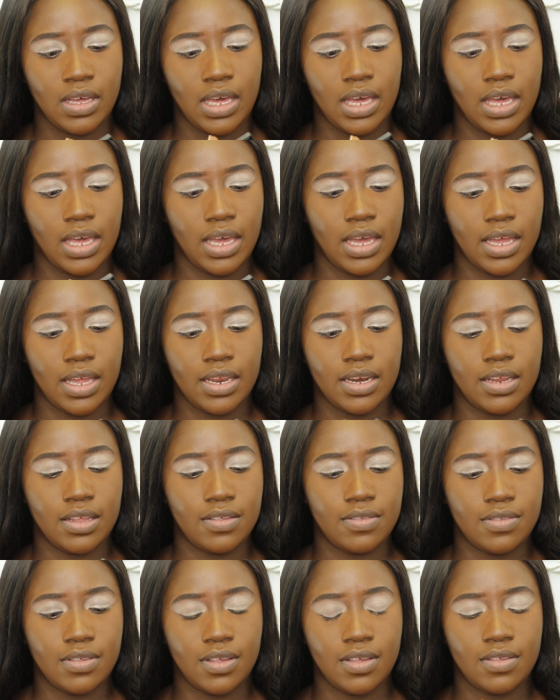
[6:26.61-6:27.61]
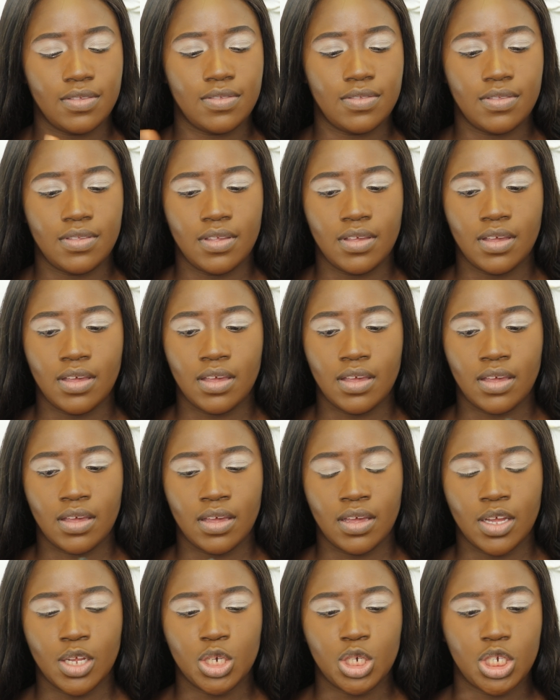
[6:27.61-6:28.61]
And this is
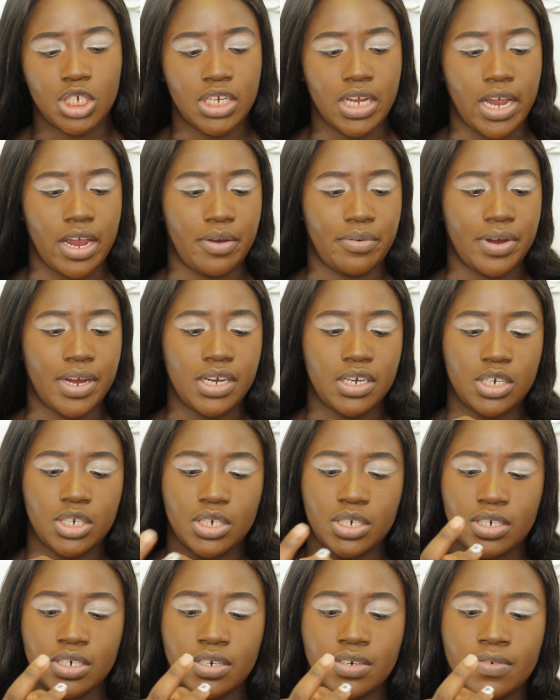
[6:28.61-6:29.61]
Cherish.